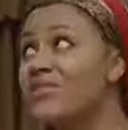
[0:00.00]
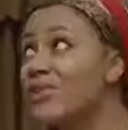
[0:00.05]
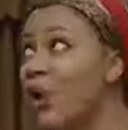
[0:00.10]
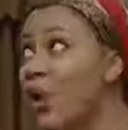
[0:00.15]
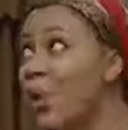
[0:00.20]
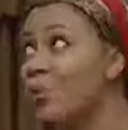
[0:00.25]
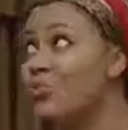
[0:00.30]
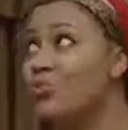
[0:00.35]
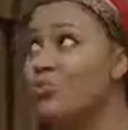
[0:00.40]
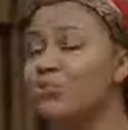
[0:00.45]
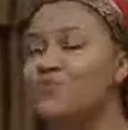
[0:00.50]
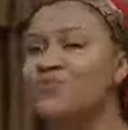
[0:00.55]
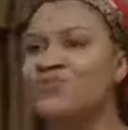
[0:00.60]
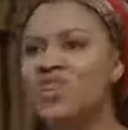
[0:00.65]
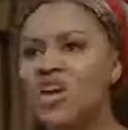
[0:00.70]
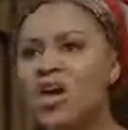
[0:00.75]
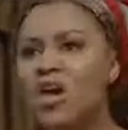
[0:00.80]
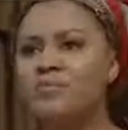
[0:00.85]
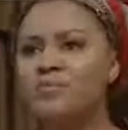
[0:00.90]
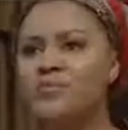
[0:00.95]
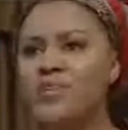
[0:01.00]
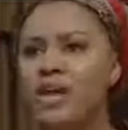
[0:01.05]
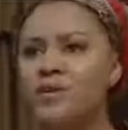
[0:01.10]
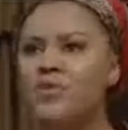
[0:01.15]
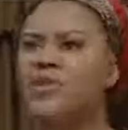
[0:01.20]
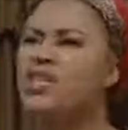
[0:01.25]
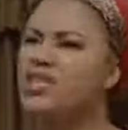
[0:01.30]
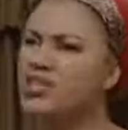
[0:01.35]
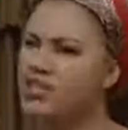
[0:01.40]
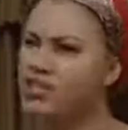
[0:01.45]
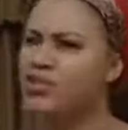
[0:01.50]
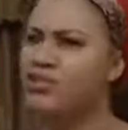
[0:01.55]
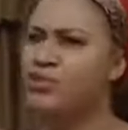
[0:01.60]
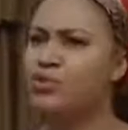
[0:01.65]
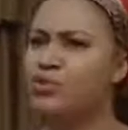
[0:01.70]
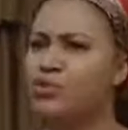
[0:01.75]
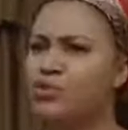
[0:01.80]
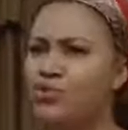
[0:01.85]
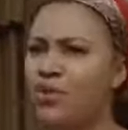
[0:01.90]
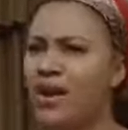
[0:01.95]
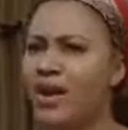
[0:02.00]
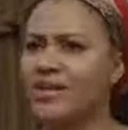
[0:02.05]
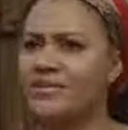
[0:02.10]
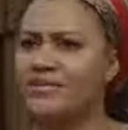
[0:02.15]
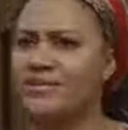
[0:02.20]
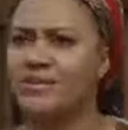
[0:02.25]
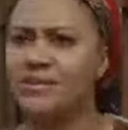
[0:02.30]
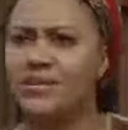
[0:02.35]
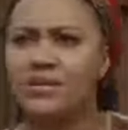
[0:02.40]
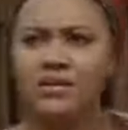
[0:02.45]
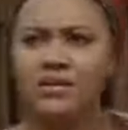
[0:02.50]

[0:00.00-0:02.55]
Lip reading: whole roof to come down, just you try it.